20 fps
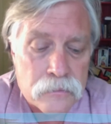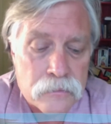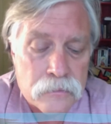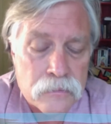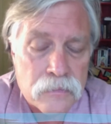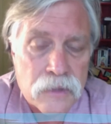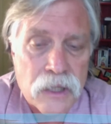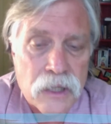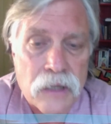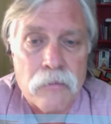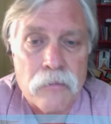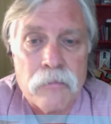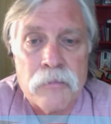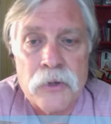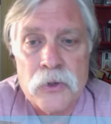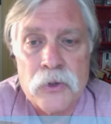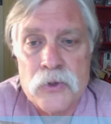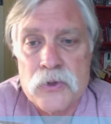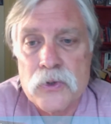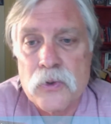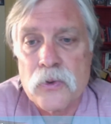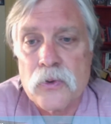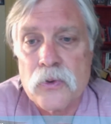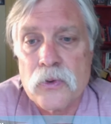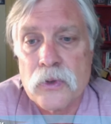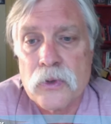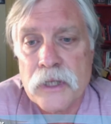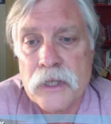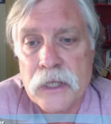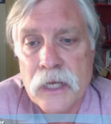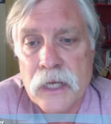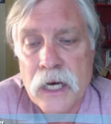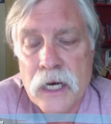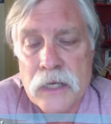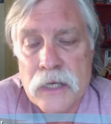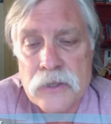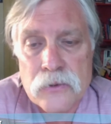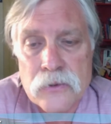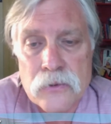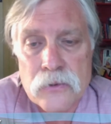The middle school and the high
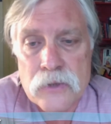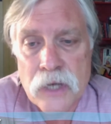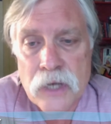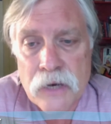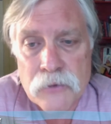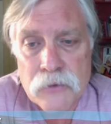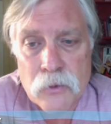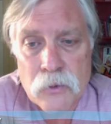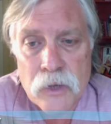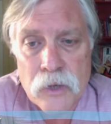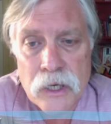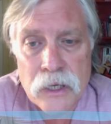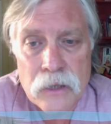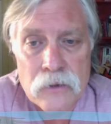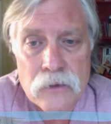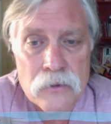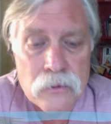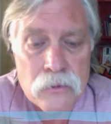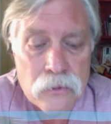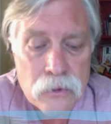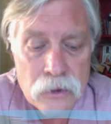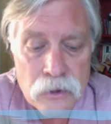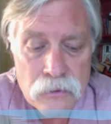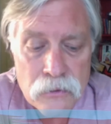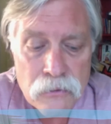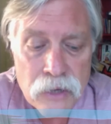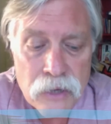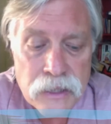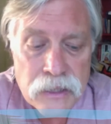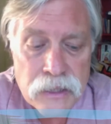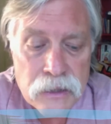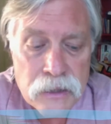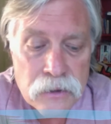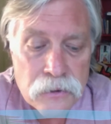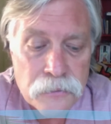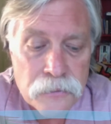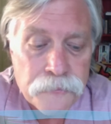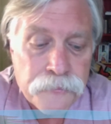schools have to wait until we're in the red tier.